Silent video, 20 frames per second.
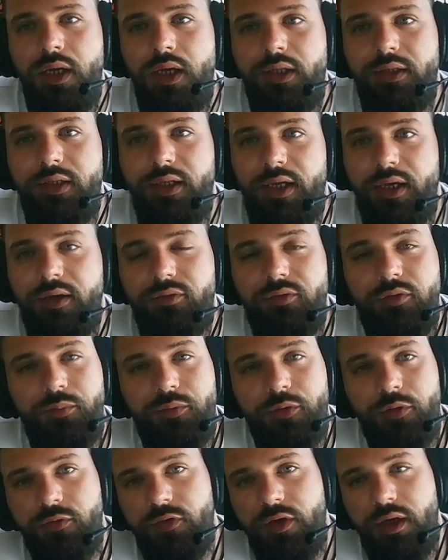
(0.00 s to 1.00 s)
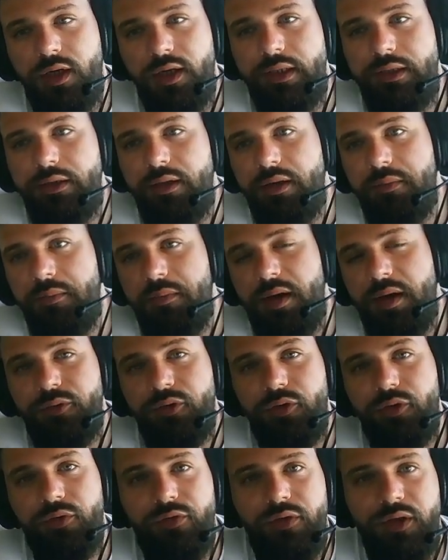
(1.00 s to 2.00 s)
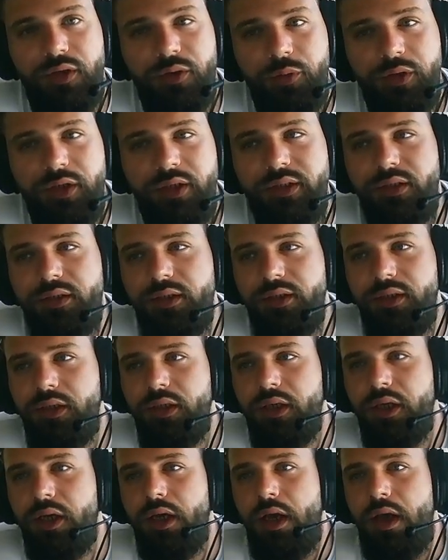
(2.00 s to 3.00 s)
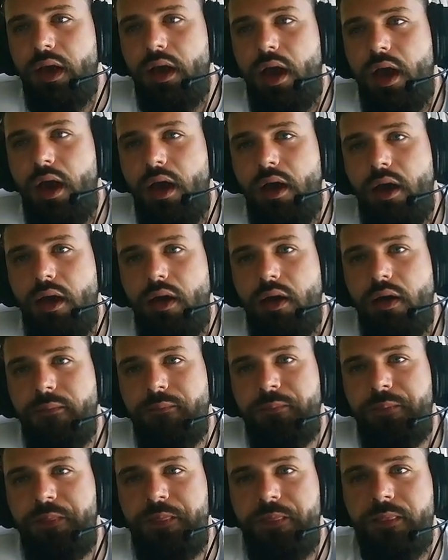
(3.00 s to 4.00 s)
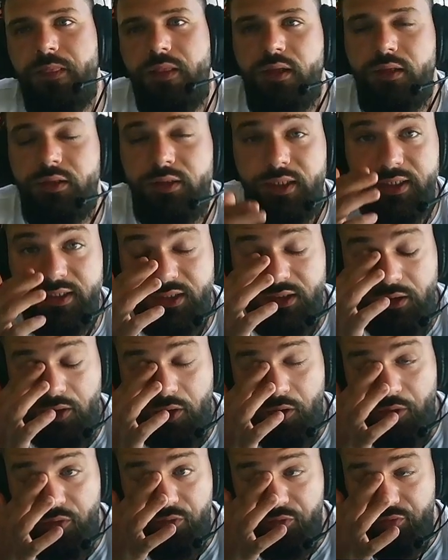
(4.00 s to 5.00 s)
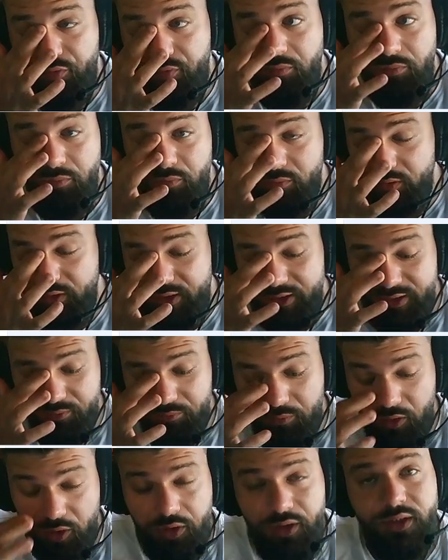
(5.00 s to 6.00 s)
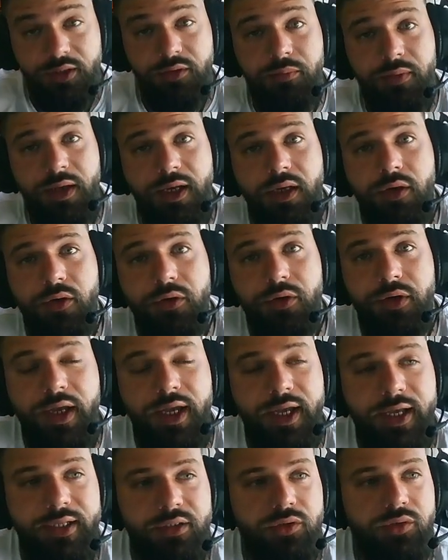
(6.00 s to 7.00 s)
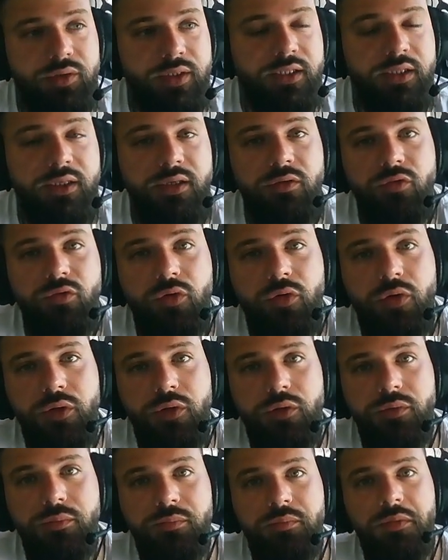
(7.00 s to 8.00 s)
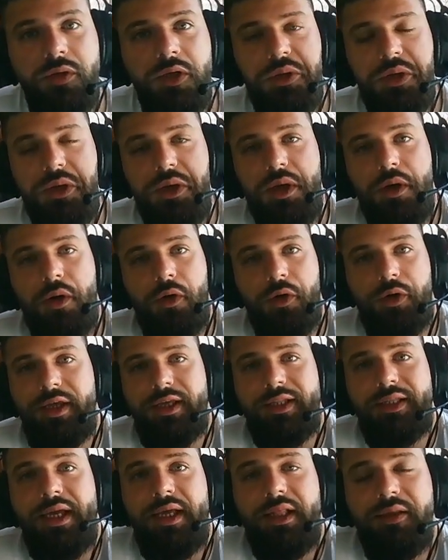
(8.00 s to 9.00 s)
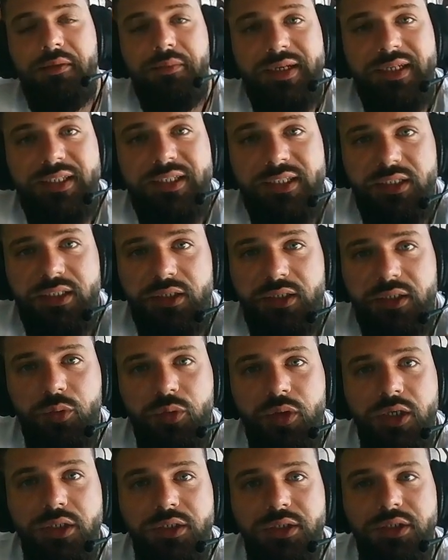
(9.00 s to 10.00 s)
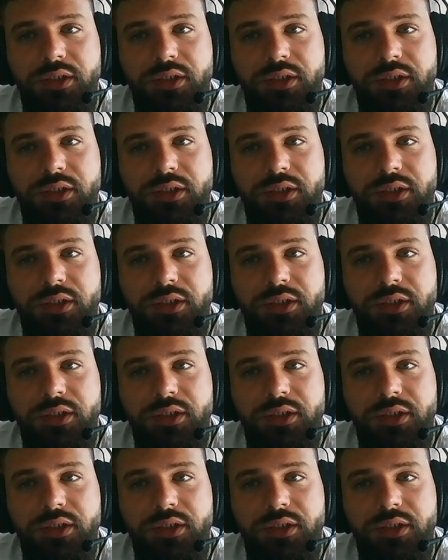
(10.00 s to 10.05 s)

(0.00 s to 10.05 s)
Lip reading: They have to provide an amount of liquidity. Uh, there's a lot of there's a market maker and trading volume on a daily basis required.